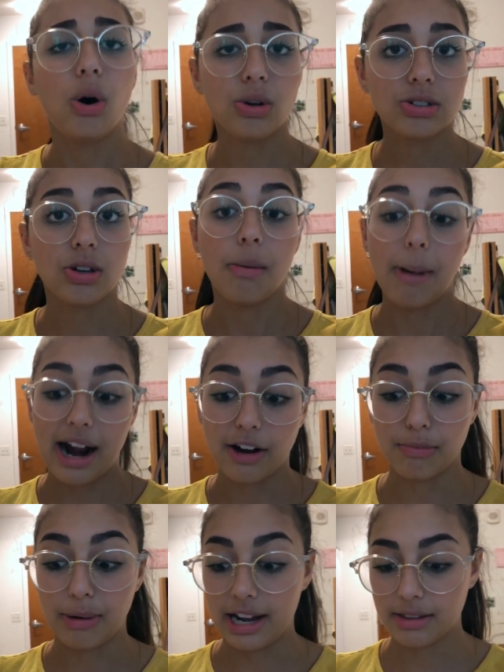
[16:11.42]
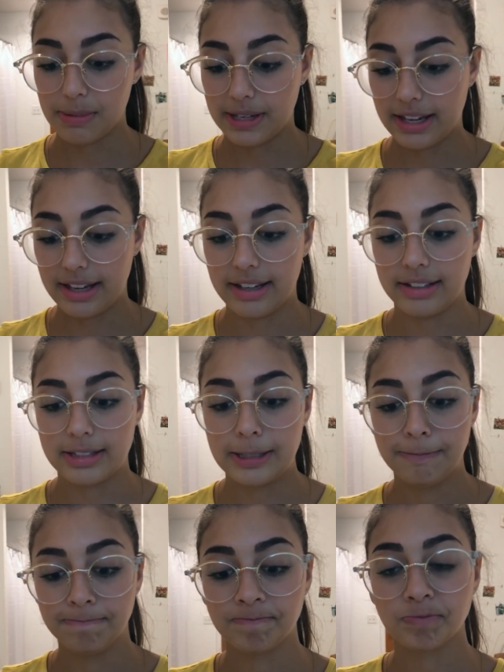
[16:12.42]
Also, I'm out of breath
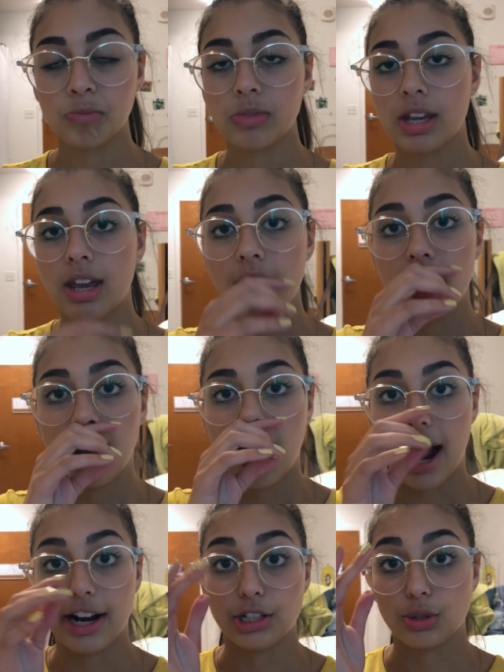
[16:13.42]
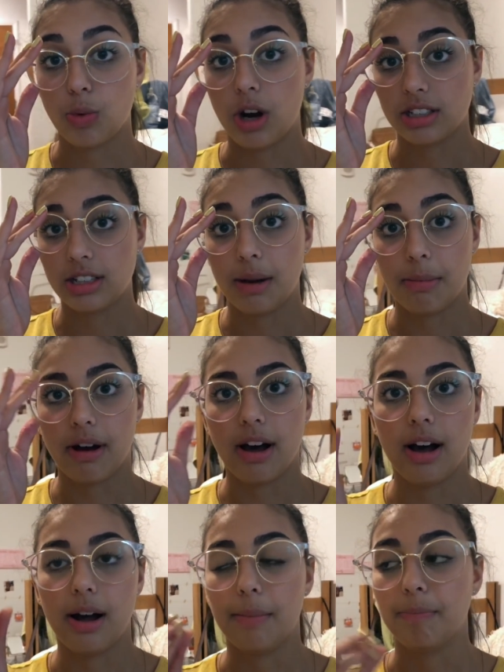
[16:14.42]
because I just walked up
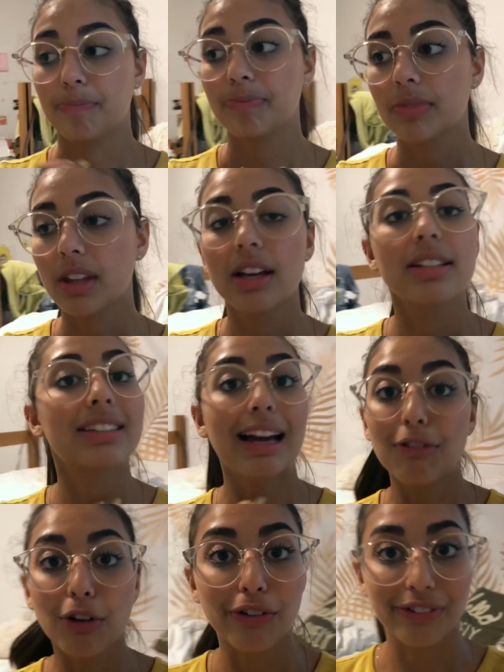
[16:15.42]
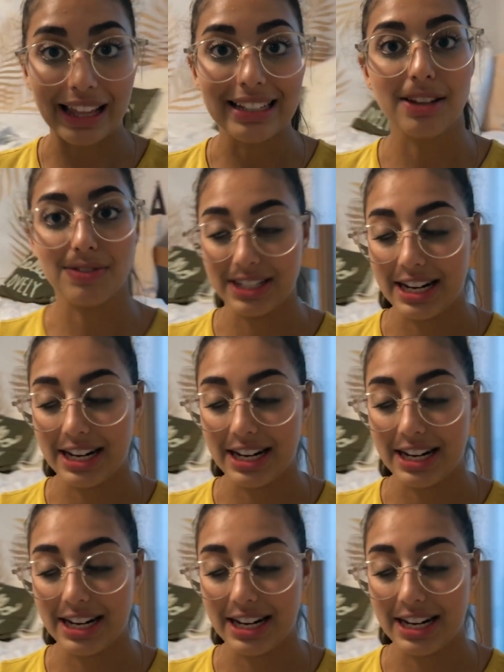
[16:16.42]
um, several flights of